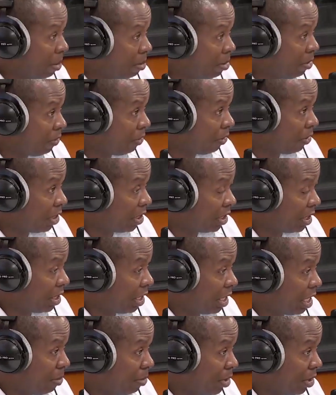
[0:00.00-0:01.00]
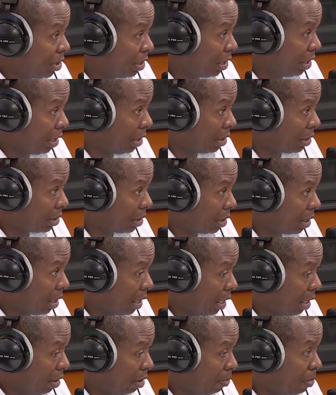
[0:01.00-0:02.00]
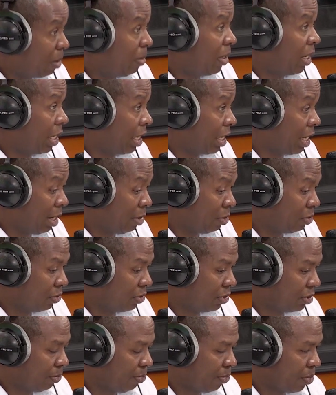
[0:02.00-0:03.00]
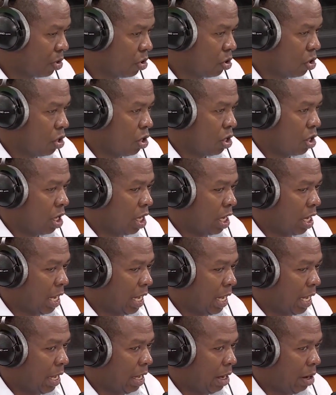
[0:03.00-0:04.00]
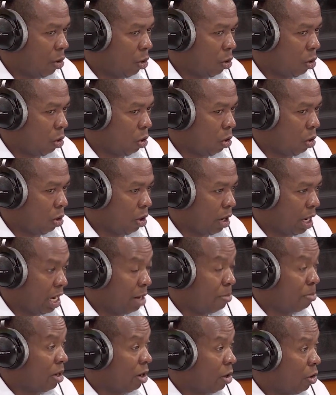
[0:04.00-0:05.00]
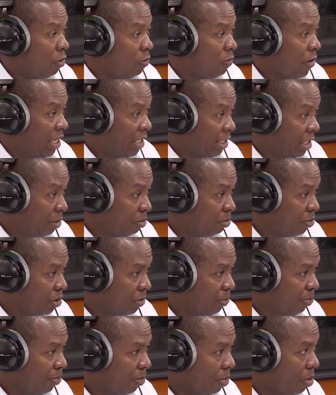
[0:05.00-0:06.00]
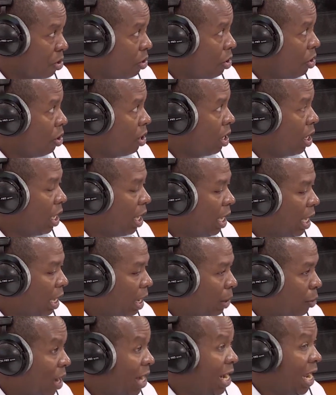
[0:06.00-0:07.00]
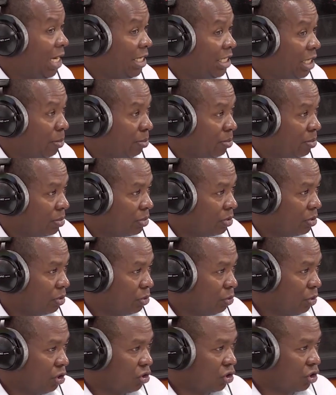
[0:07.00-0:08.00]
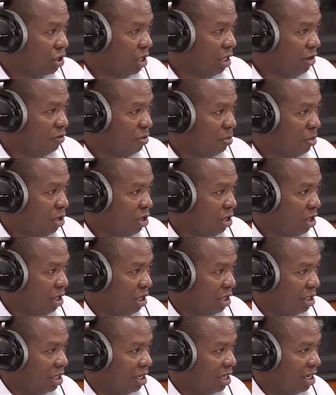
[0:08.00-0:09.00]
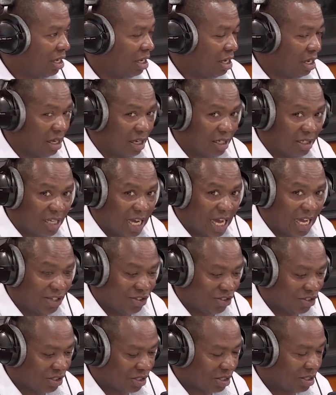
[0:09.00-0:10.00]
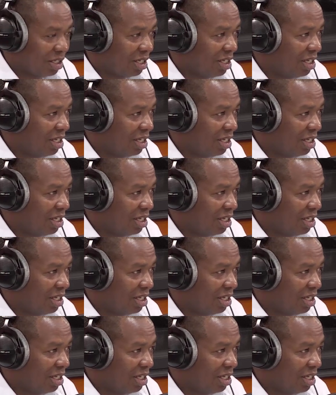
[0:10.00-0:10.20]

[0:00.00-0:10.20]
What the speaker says: before the Senate Committee on Public Accounts on a number of items. One item, which everybody does,